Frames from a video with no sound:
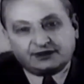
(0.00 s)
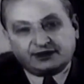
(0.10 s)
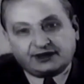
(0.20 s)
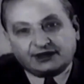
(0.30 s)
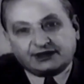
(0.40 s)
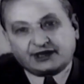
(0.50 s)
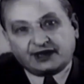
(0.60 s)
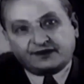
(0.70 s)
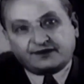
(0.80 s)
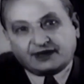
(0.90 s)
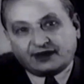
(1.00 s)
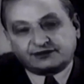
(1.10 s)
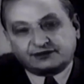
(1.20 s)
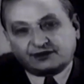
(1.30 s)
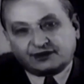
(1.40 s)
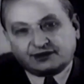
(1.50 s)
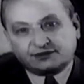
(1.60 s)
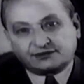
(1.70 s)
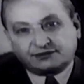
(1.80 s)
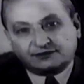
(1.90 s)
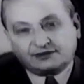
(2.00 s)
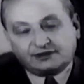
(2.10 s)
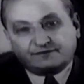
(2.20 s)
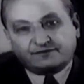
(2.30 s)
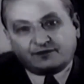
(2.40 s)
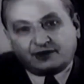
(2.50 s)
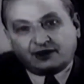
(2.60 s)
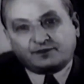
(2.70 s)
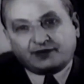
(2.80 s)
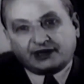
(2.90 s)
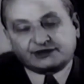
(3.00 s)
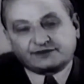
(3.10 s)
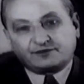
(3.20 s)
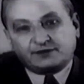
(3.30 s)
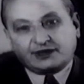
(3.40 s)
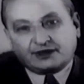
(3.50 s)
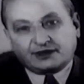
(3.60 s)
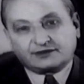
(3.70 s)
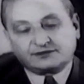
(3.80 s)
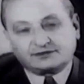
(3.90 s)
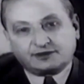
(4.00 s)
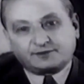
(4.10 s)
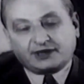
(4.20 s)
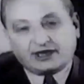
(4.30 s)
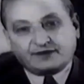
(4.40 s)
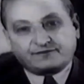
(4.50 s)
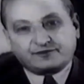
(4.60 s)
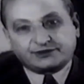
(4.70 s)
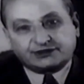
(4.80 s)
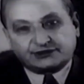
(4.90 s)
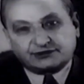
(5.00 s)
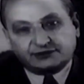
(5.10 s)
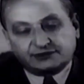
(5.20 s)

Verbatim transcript: nearly 10,000 girls from all parts of America applied for positions.